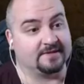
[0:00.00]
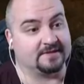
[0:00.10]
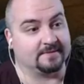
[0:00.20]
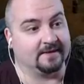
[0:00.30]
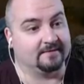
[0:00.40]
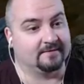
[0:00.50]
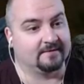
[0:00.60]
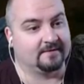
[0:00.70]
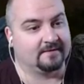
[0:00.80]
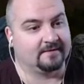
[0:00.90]
as well.
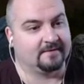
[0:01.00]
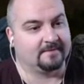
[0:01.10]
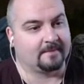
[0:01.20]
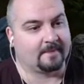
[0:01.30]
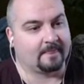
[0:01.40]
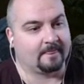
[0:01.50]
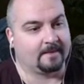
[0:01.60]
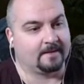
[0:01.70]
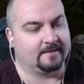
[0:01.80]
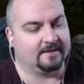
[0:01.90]

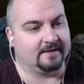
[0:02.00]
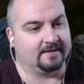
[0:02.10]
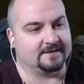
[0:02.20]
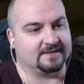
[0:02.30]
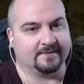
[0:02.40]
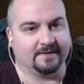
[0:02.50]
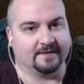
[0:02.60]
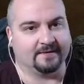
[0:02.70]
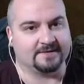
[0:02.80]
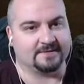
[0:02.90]
There you go, there's another one
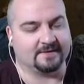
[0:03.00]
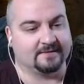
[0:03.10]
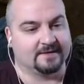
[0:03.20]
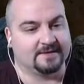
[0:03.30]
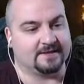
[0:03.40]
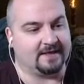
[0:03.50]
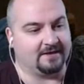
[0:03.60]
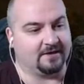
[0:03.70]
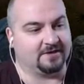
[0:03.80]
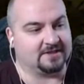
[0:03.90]
there as well. So yeah, you
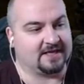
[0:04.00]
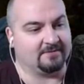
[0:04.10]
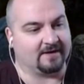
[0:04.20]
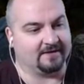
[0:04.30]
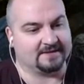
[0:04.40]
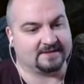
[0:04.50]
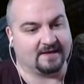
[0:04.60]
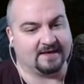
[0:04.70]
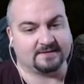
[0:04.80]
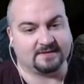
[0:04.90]
can just keep running this,
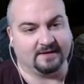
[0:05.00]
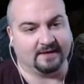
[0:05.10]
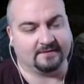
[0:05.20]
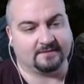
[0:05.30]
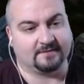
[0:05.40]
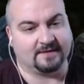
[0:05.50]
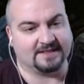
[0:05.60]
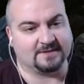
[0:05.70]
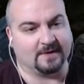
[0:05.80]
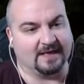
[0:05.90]
guys, you know.
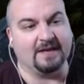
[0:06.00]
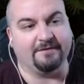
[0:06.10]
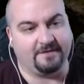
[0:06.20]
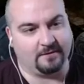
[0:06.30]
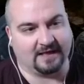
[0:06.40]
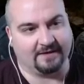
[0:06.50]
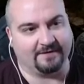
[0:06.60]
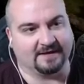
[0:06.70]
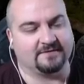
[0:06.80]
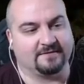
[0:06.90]
as well if you have
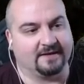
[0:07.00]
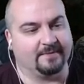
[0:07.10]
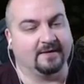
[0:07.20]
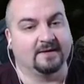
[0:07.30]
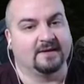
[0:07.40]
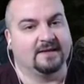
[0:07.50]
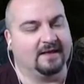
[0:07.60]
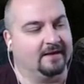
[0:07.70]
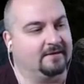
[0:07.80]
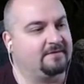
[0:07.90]
Act 3. But
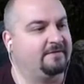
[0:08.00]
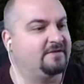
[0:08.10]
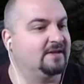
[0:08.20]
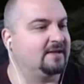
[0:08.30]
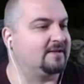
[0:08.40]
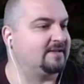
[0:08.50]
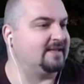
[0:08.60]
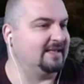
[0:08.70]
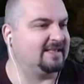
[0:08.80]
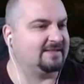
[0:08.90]
if you've, like I
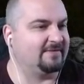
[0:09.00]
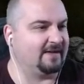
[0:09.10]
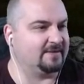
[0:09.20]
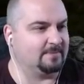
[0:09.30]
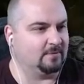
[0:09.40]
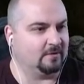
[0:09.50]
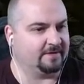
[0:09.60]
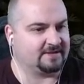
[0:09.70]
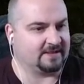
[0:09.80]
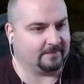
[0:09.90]
said, this video is more for
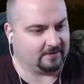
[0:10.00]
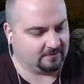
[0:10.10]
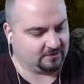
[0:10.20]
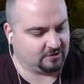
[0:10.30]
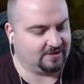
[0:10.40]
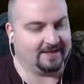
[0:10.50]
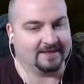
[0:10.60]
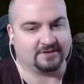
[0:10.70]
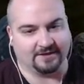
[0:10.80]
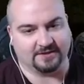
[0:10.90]
someone who's
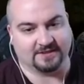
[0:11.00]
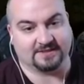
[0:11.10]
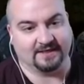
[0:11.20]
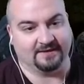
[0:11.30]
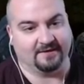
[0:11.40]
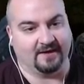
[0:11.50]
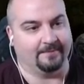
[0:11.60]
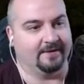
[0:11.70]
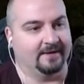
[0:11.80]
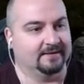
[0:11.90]
literally just done
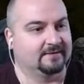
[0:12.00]
Nightmare